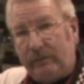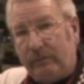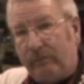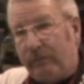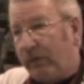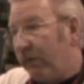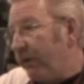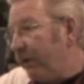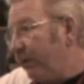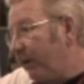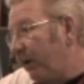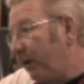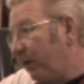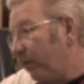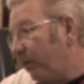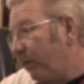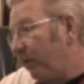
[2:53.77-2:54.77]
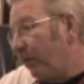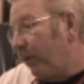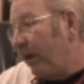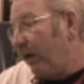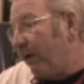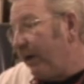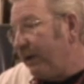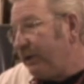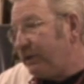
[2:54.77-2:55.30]
Very
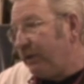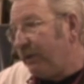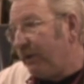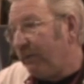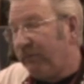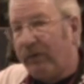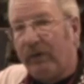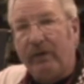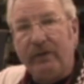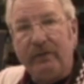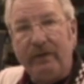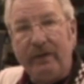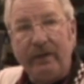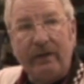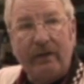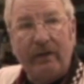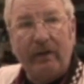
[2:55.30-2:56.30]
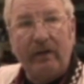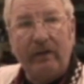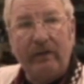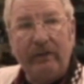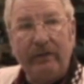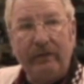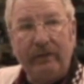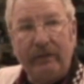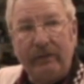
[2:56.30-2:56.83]
rare engine and very unique
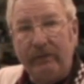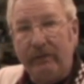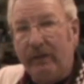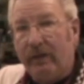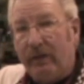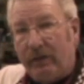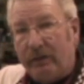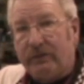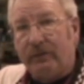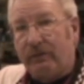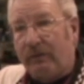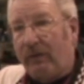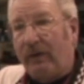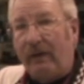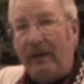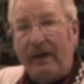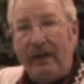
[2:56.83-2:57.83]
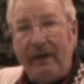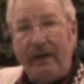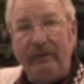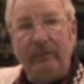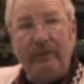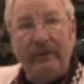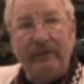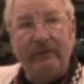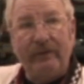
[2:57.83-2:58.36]
car, and should turn a lot of
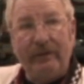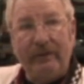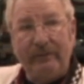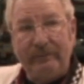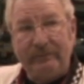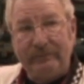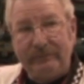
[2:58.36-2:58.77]
heads when it's done.